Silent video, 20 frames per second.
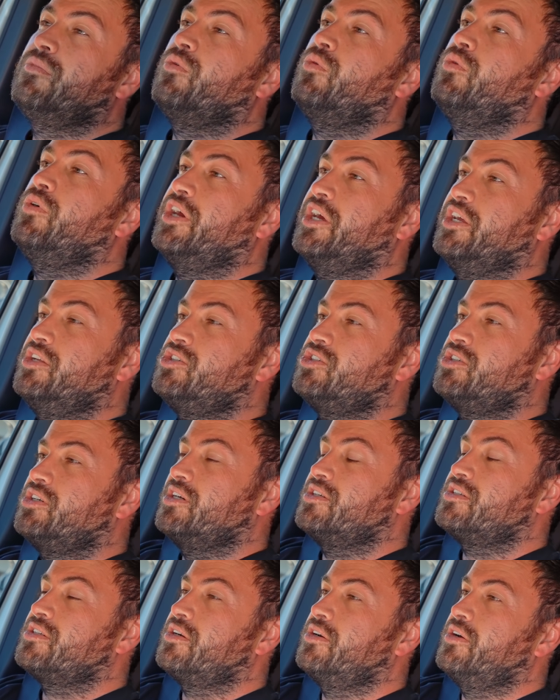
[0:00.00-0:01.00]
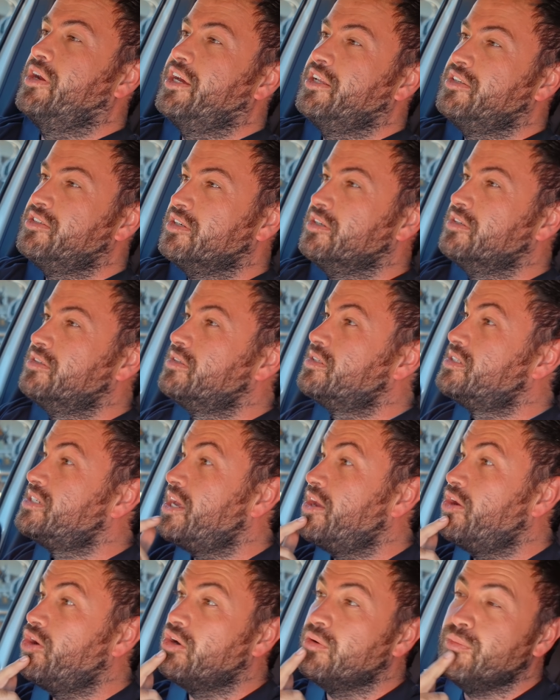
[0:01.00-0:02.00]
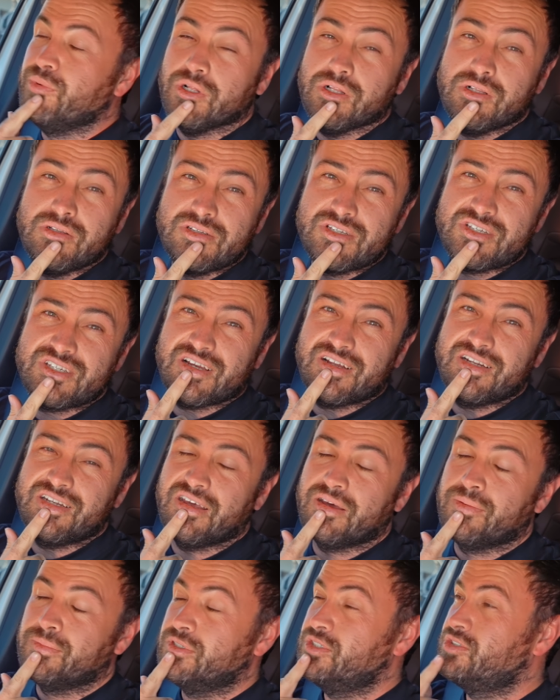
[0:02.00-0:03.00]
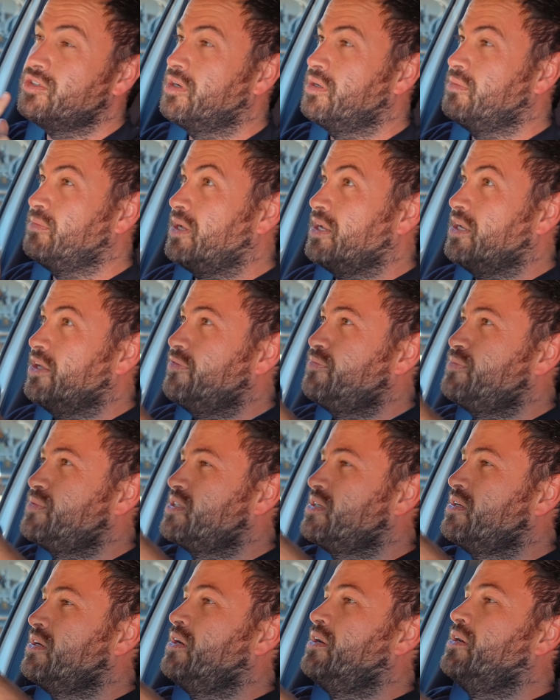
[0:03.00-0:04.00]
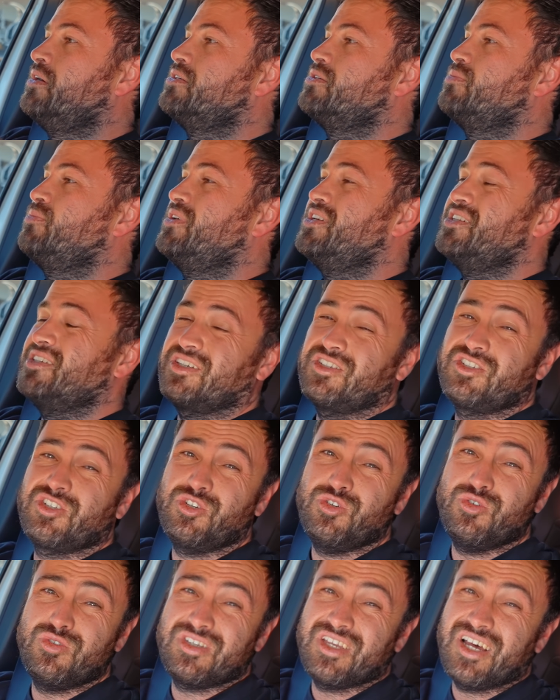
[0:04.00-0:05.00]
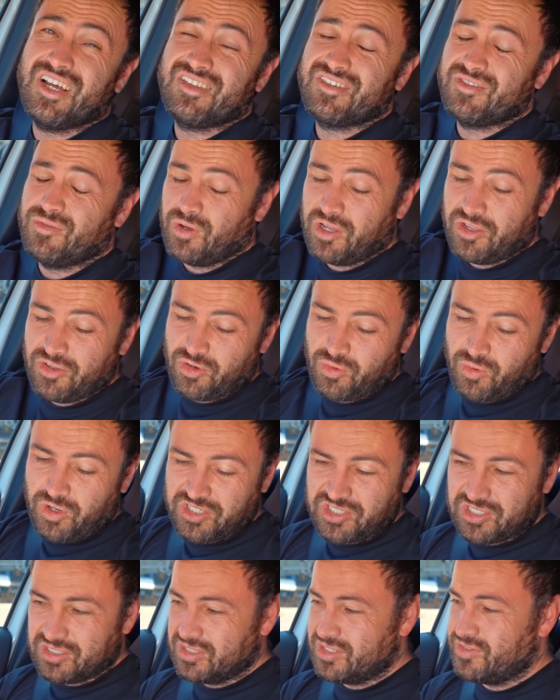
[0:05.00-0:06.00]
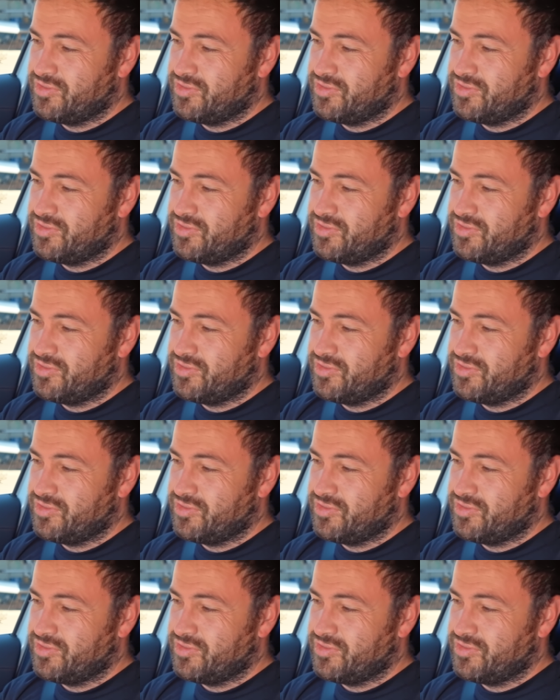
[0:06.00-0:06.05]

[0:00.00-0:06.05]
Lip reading: which has created terrible sun damage on my lips. So please excuse that while you're watching this